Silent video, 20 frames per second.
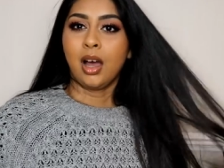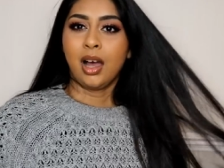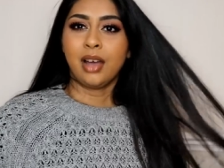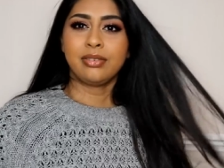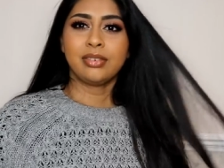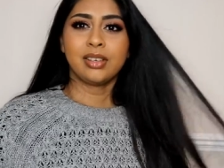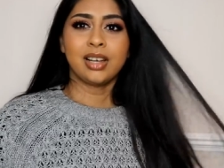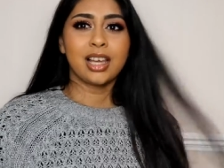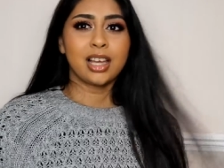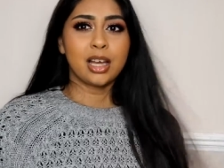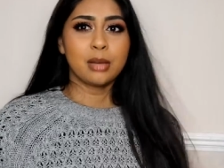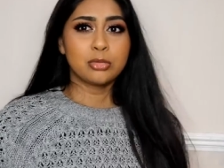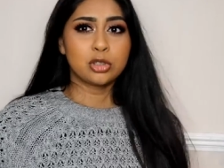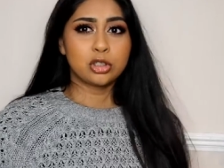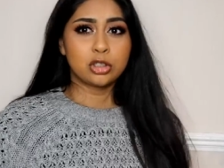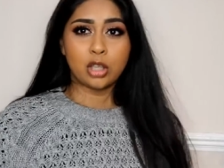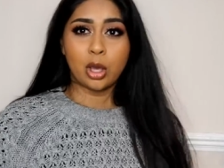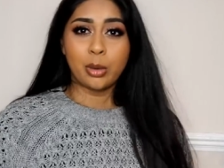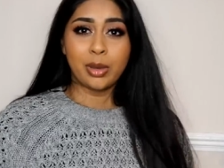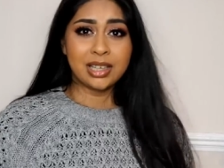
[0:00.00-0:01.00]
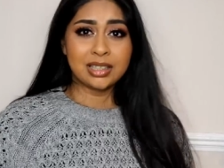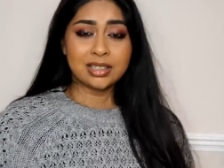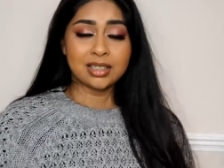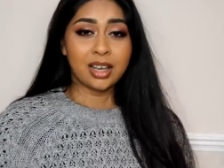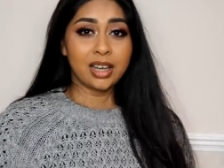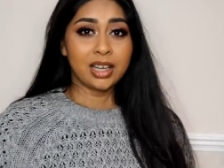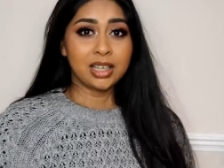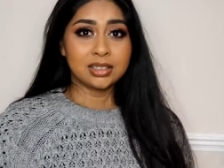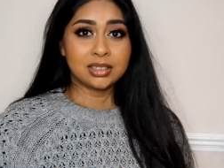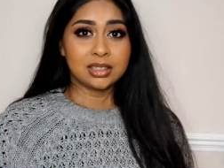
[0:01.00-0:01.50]
I feel like I'm so
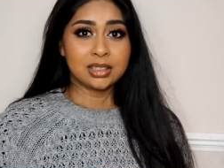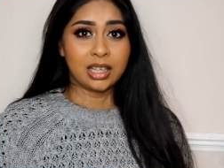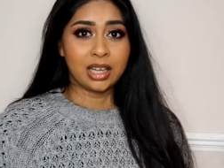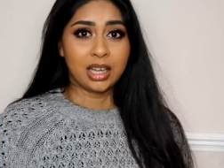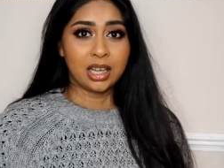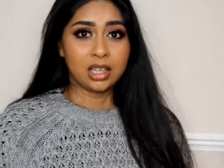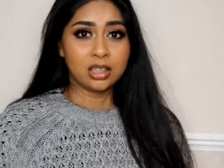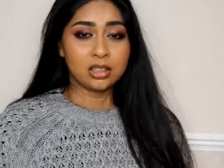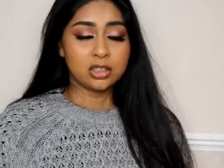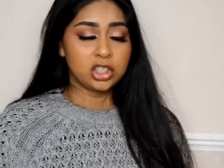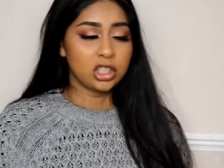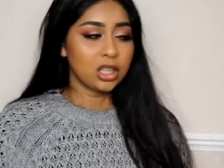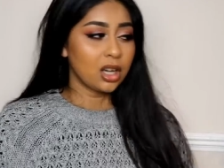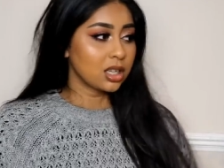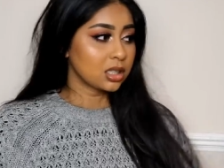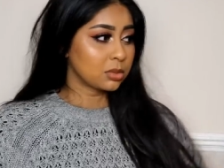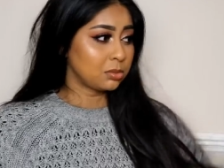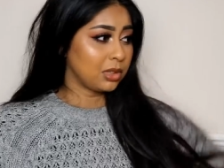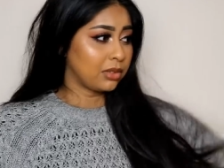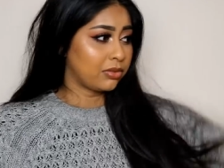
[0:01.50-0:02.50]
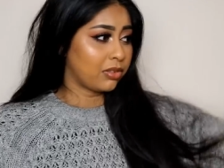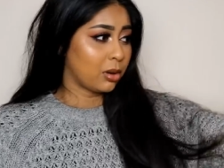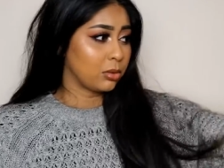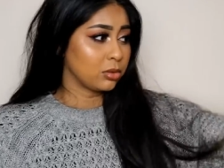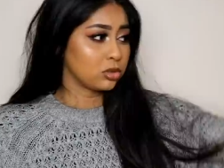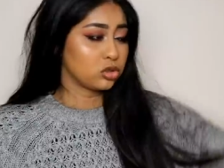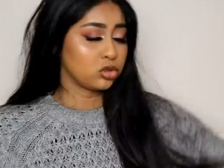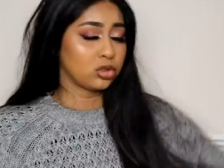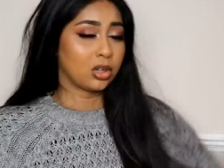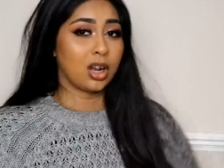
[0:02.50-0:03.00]
excited today. She asked me if I
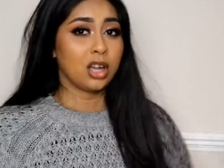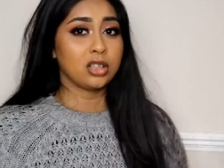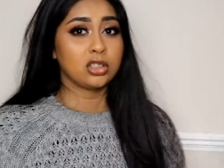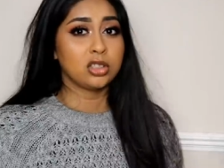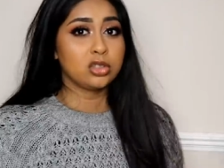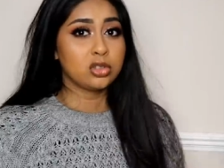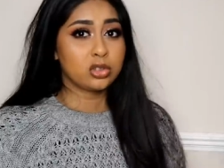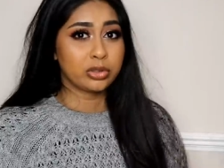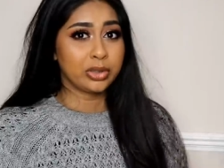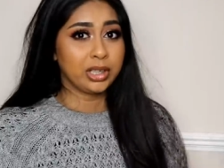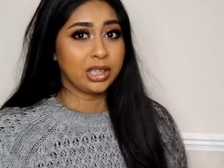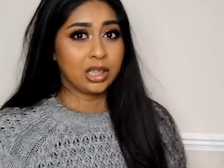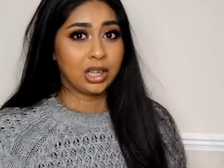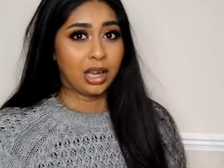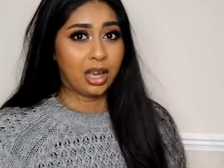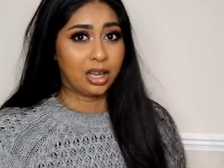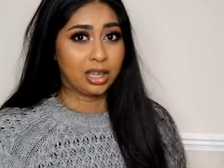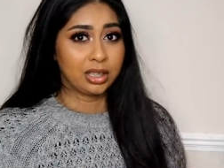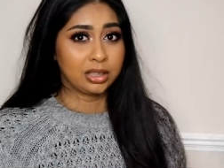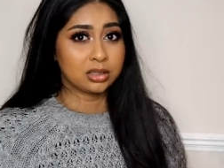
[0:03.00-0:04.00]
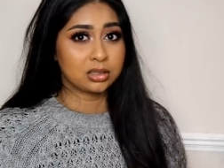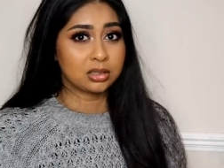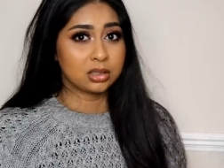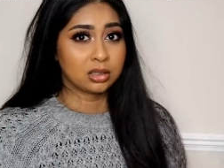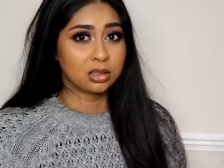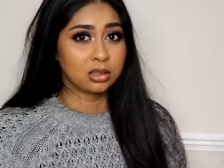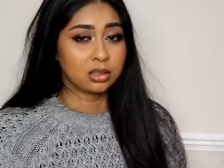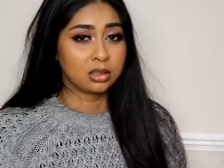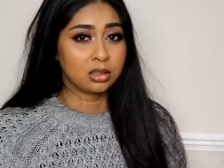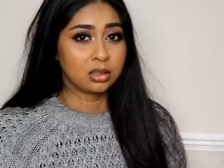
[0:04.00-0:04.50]
was drunk. I don't drink,
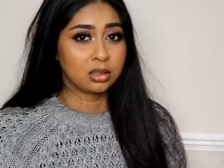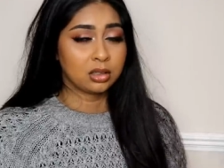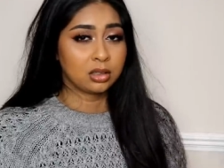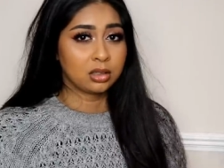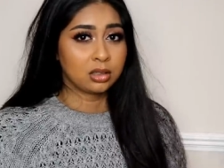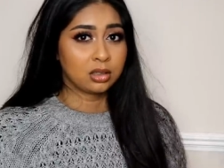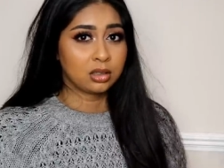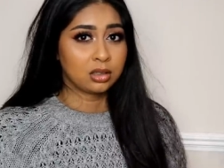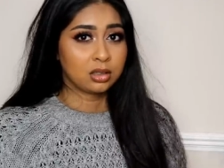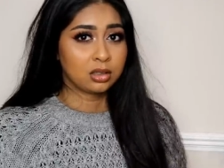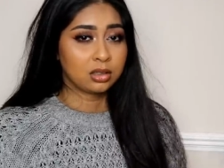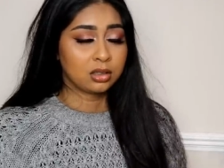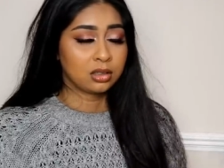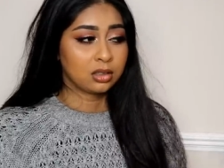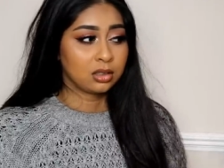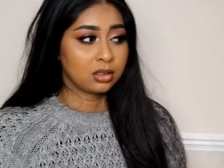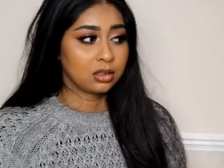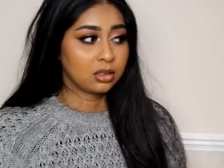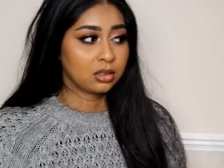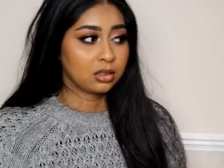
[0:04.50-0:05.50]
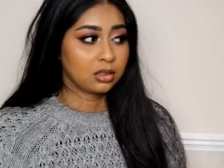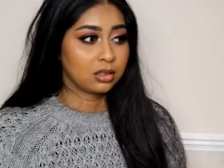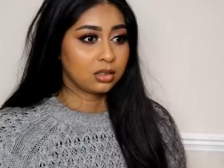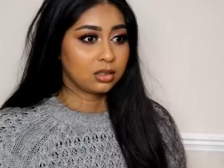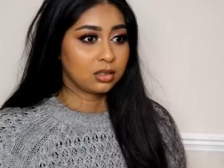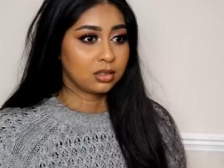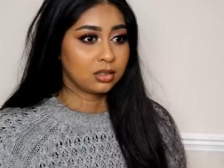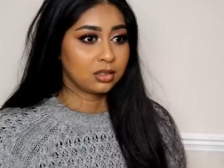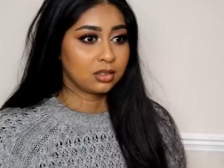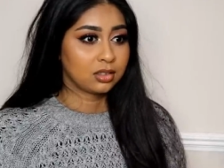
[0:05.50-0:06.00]
guys. What? Did you ah. hear
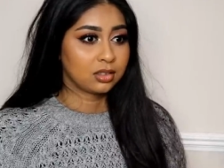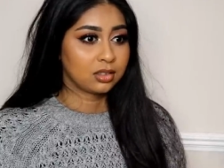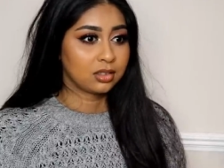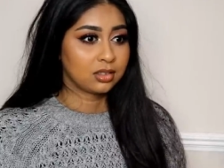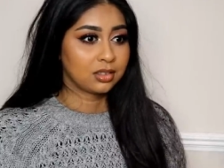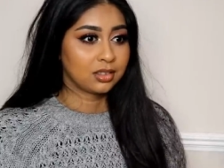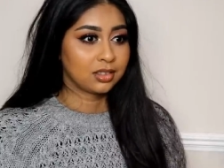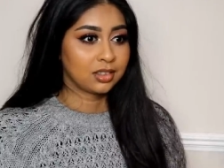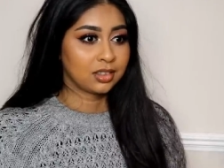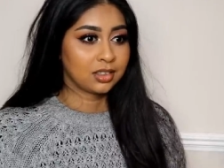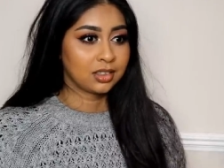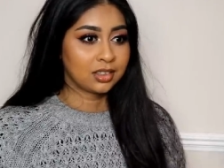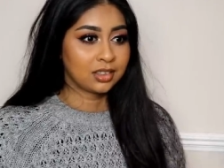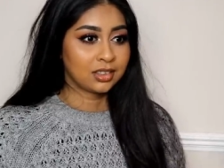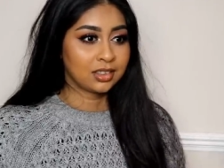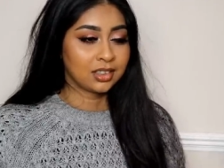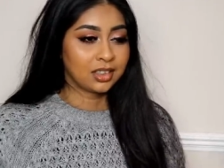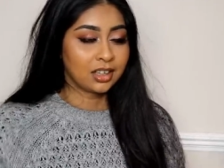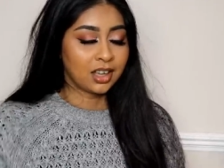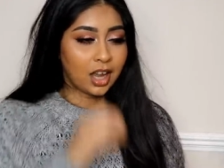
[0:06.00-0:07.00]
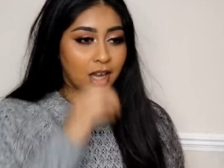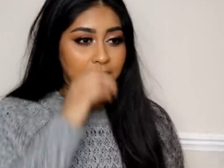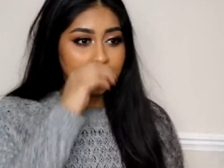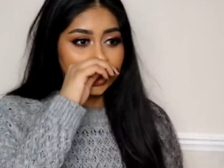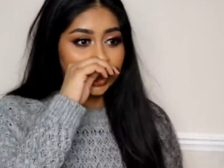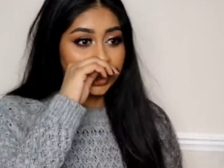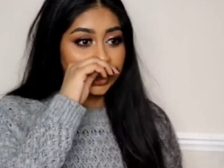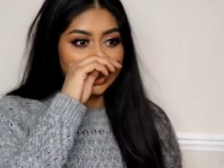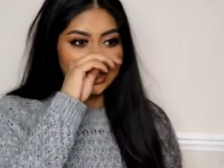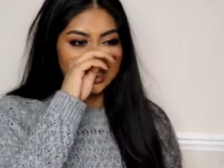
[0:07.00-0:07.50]
that? You don't drink. You I
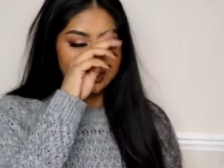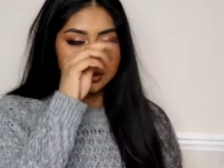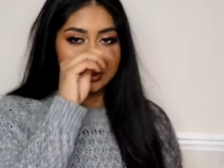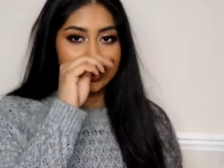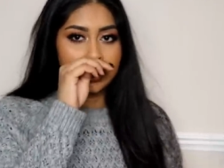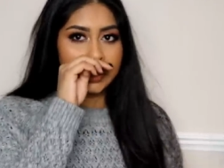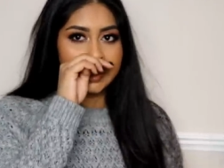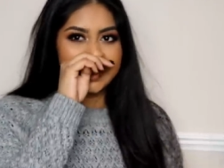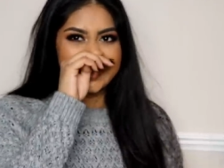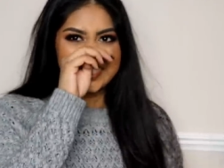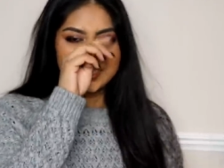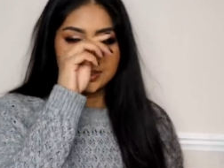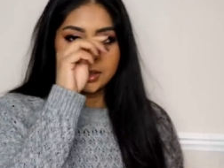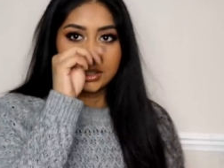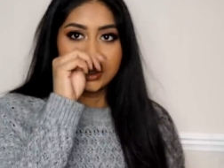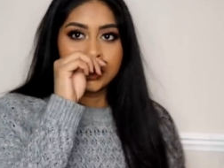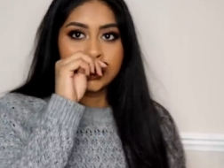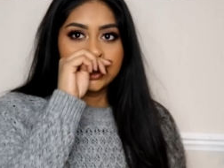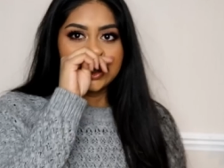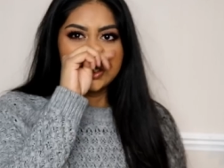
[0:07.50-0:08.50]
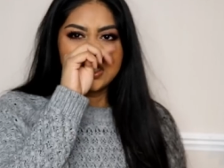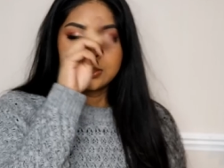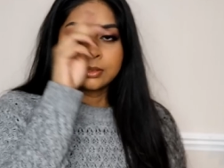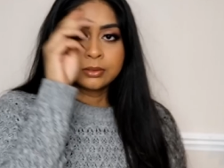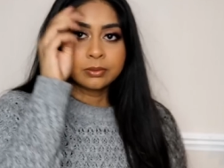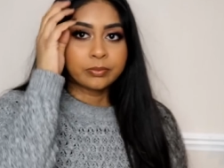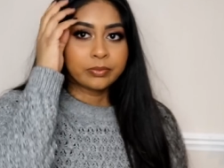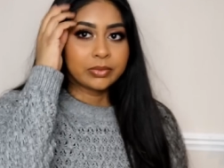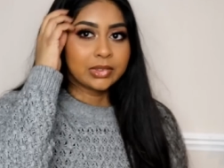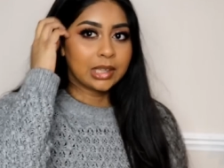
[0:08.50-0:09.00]
don't. don't. Drink. What happened on New
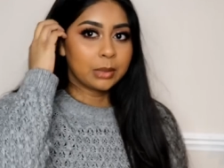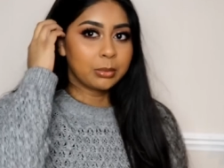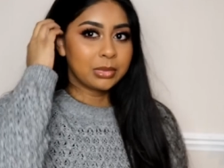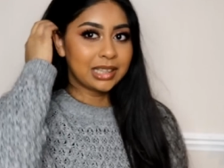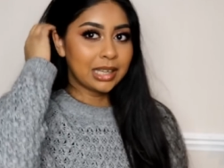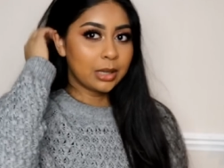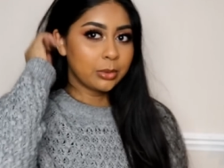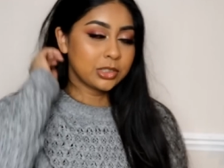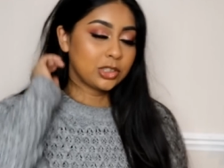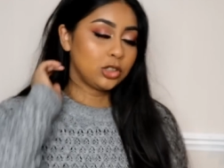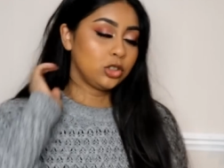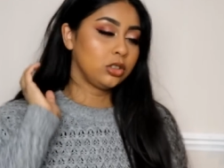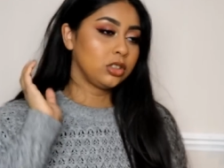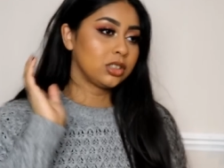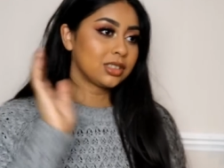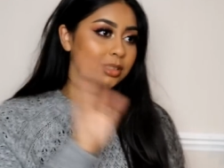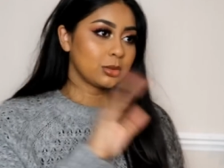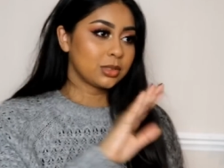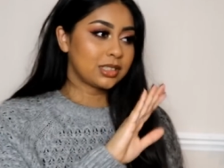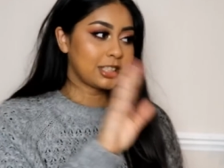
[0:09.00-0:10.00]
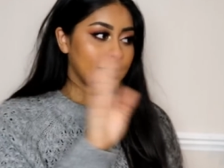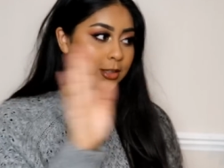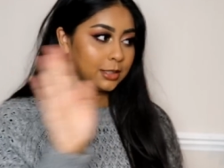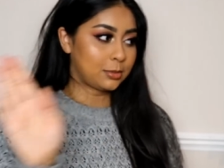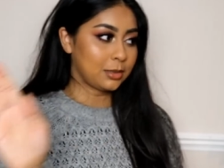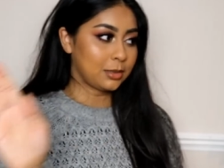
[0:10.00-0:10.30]
Year's? Yeah, yeah. but that was New Year's. It was a